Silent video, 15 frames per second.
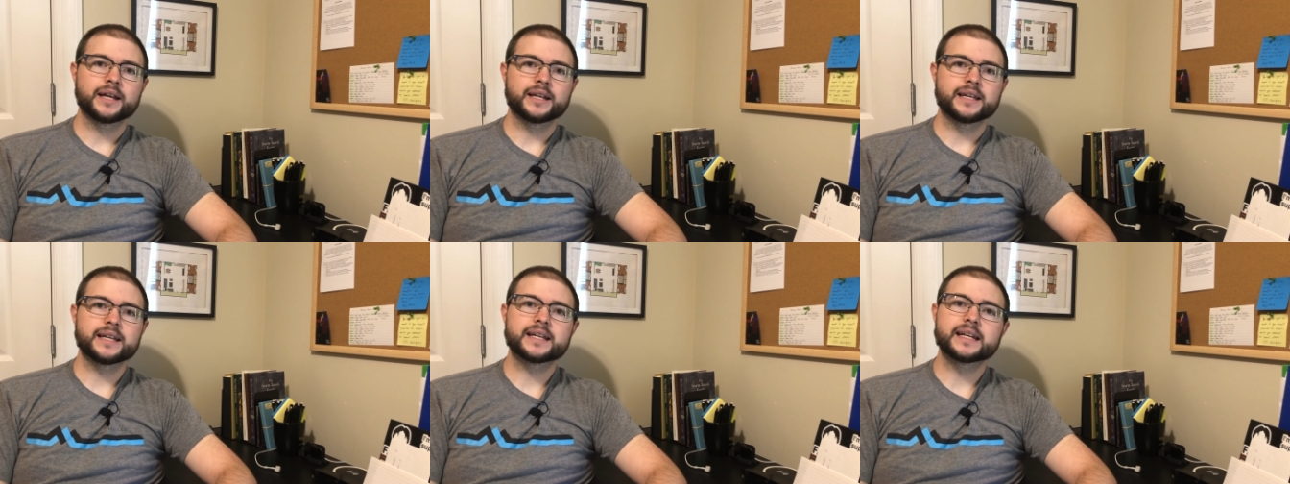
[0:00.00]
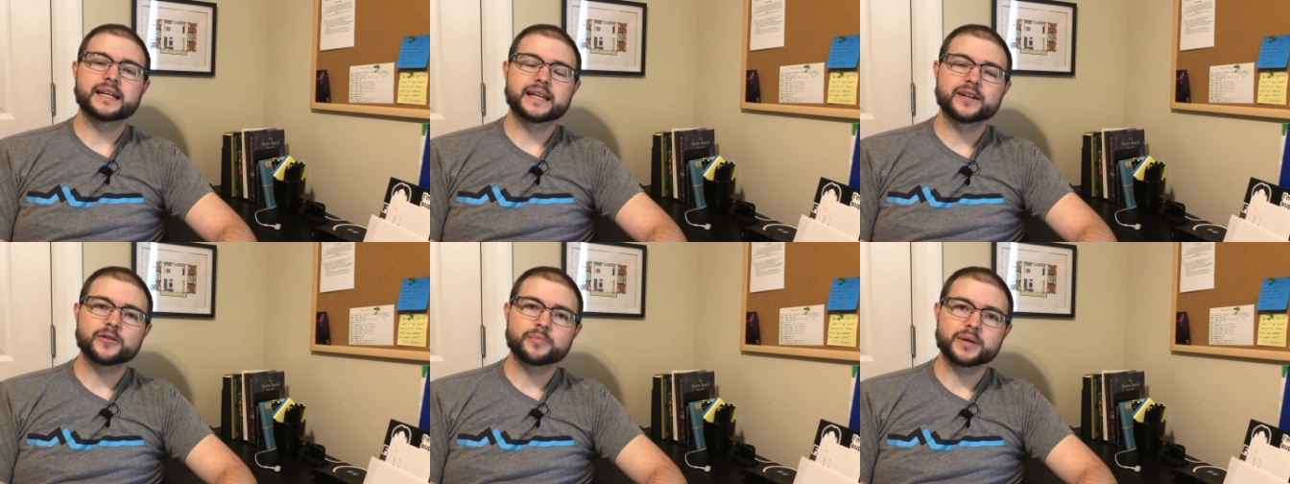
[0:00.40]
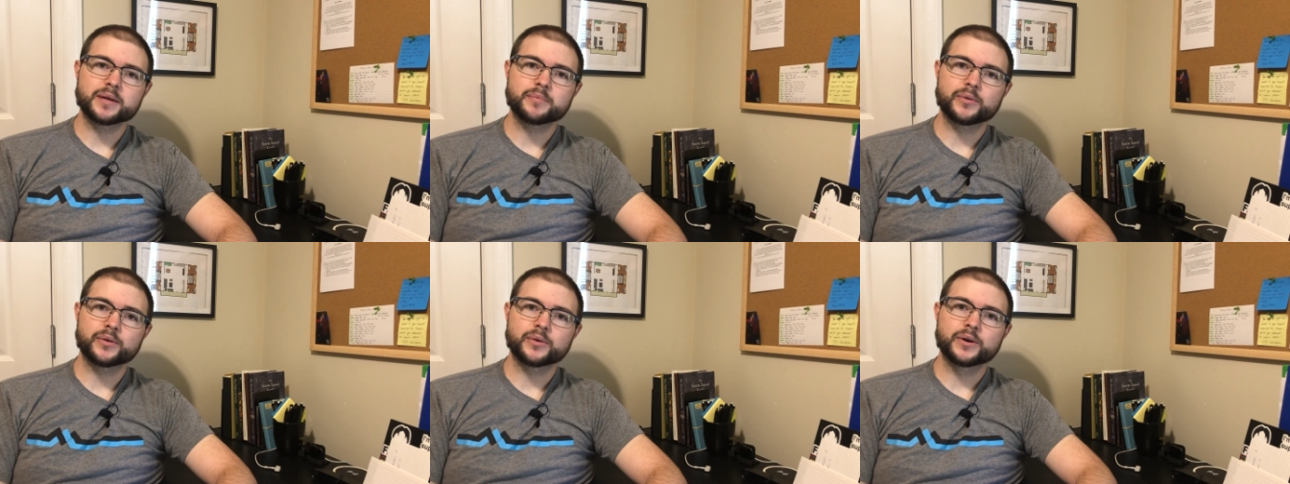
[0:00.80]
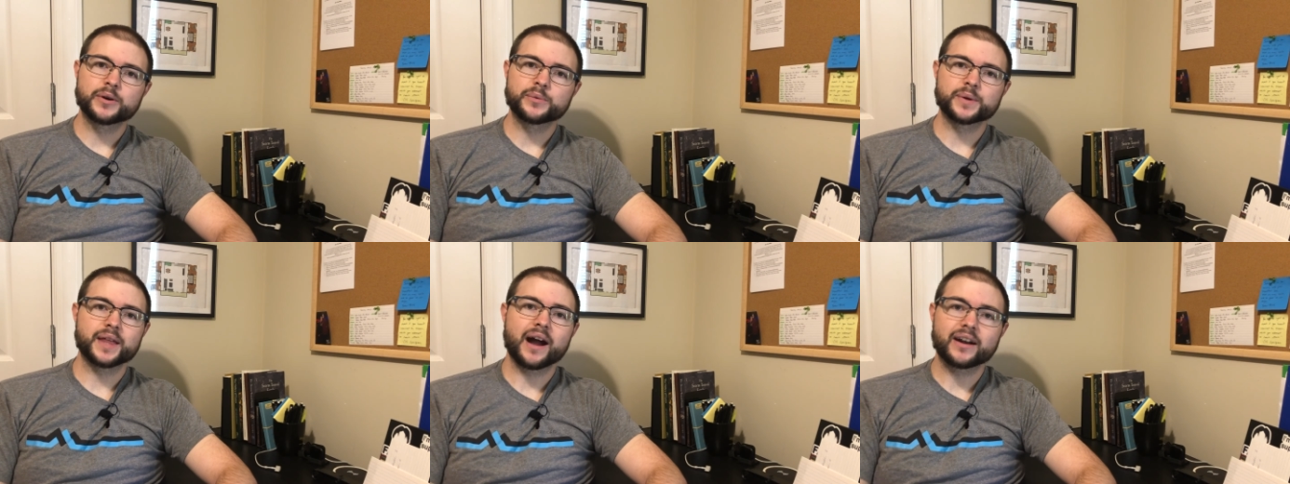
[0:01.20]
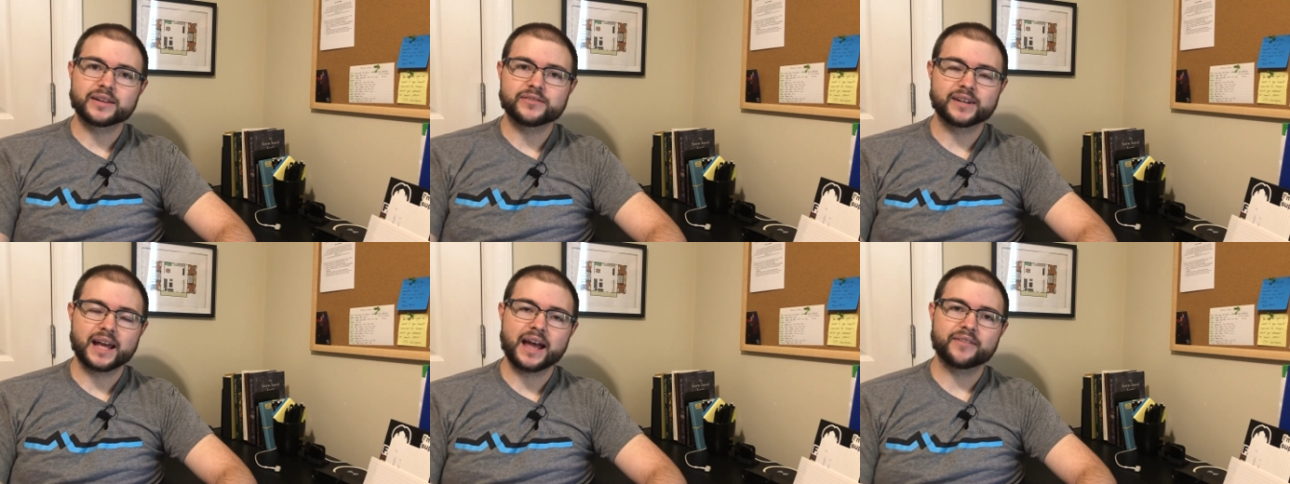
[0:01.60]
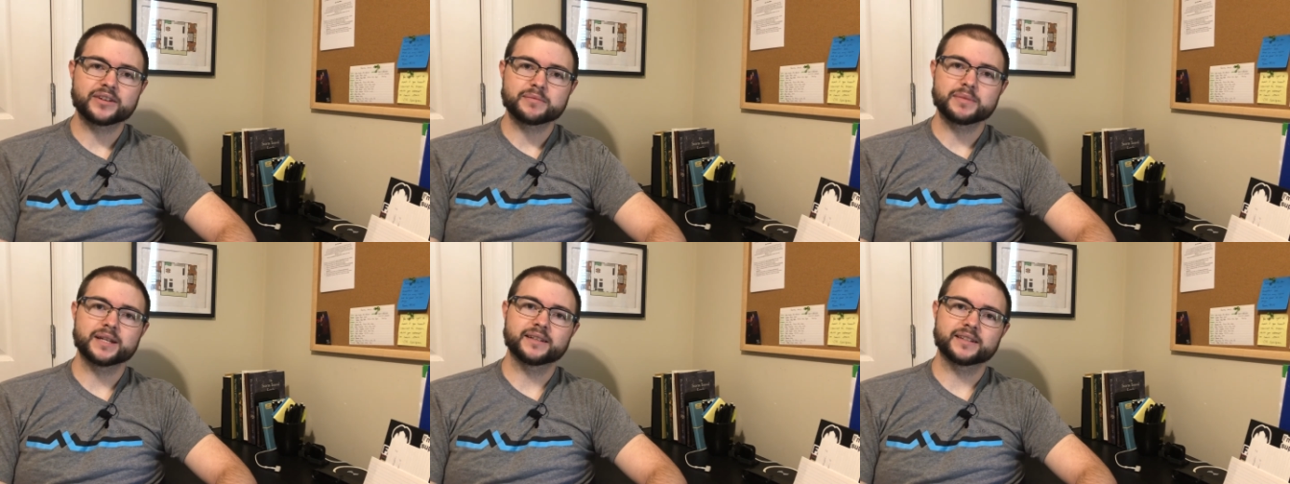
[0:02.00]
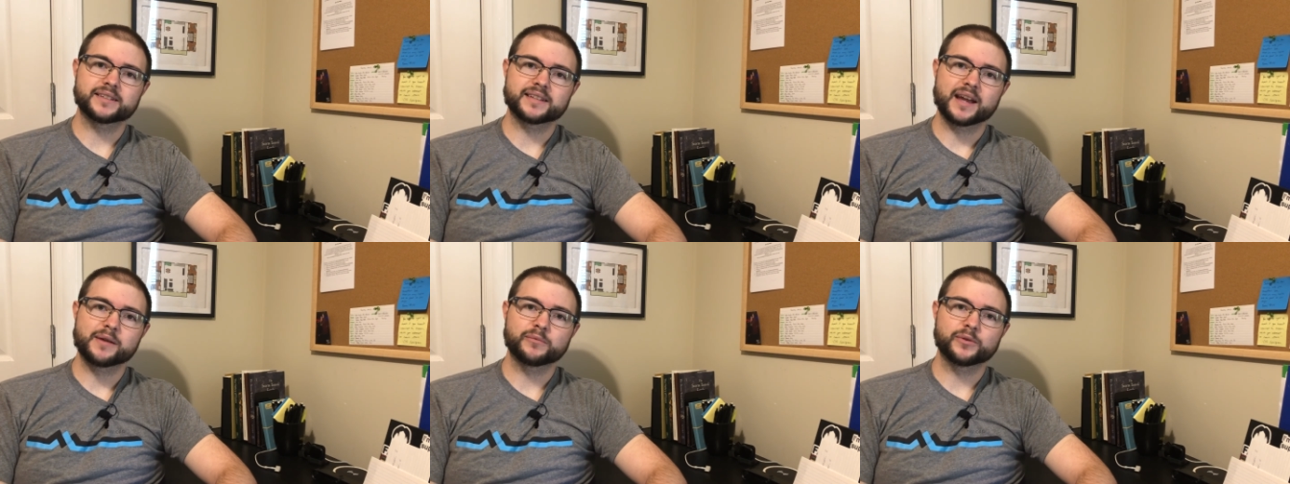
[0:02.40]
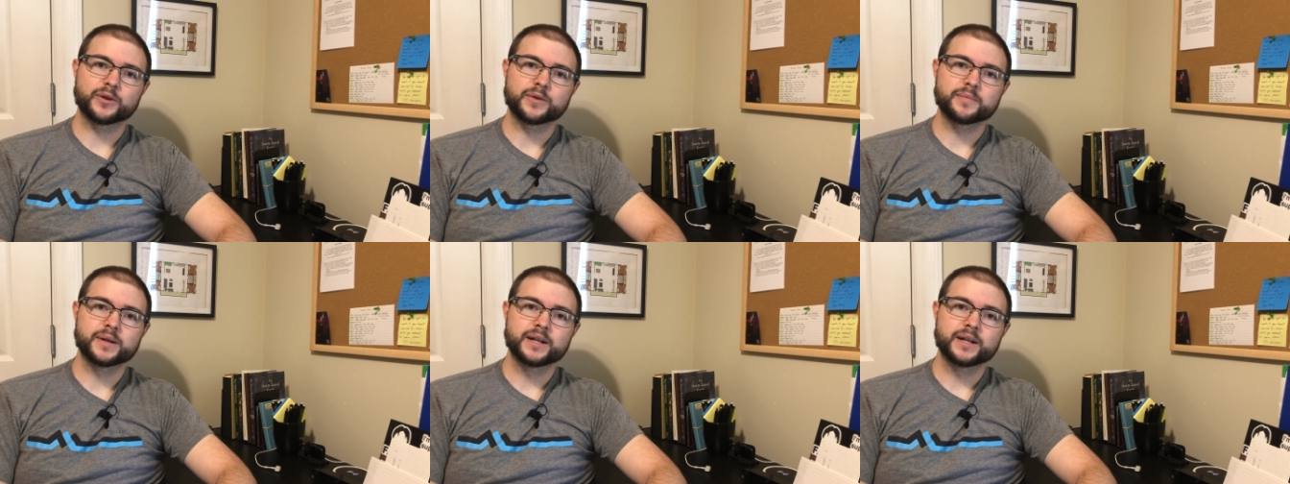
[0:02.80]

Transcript: He can heal people without even having to be in the same room.